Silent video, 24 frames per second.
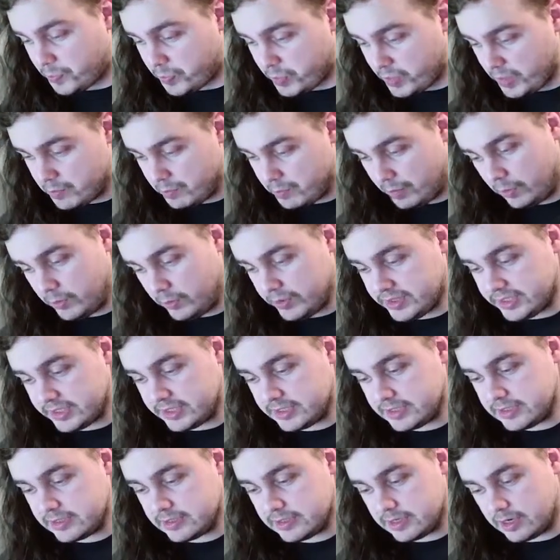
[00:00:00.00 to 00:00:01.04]
But with it,
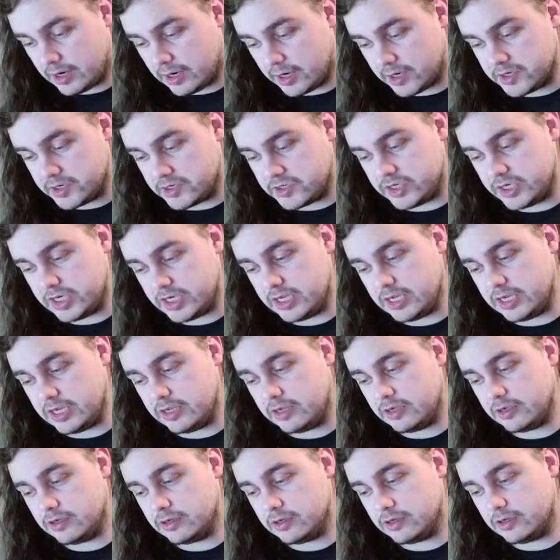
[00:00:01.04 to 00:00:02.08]
RNG
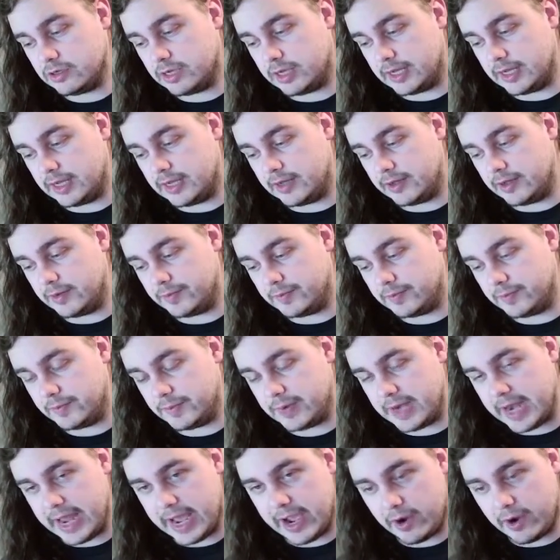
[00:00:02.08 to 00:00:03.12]

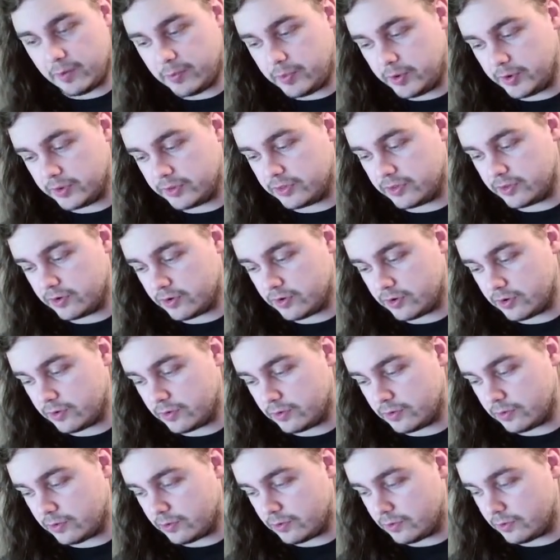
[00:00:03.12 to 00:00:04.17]
now put their
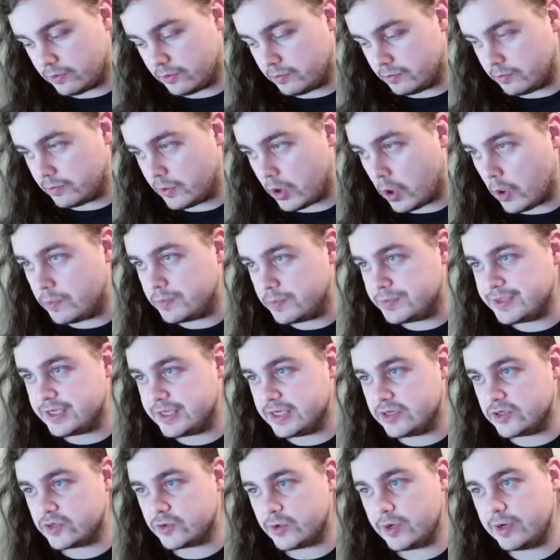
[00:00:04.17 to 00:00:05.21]
hopes and
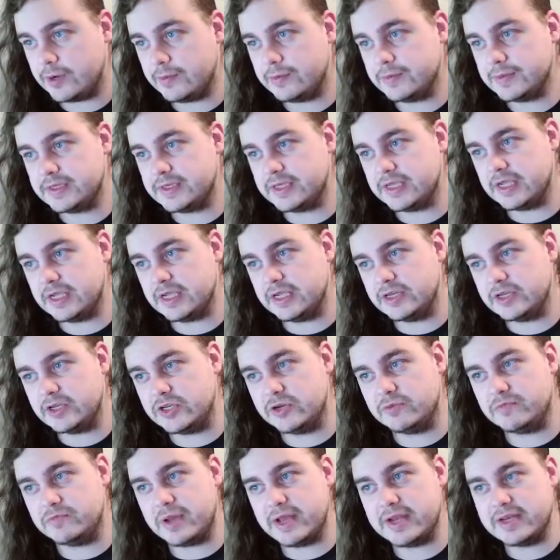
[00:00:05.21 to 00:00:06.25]
dreams into
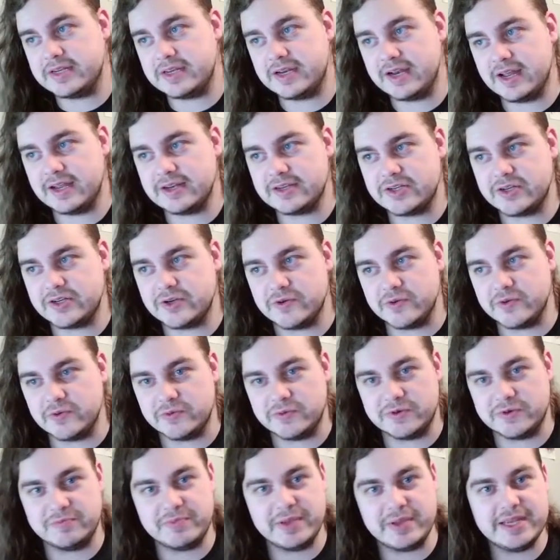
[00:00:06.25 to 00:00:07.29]
Pentanet to
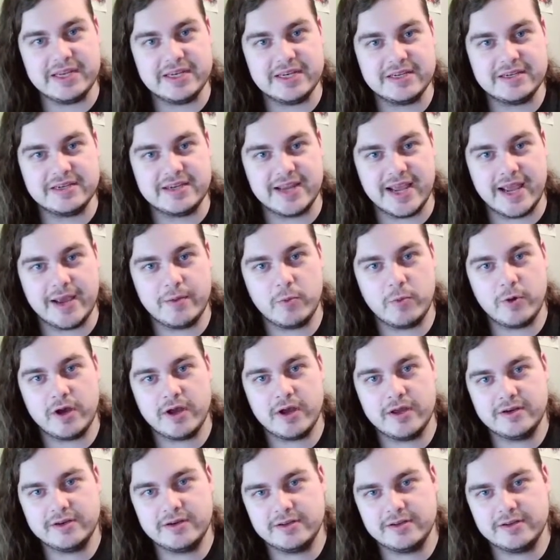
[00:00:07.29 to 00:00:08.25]
beat Damwon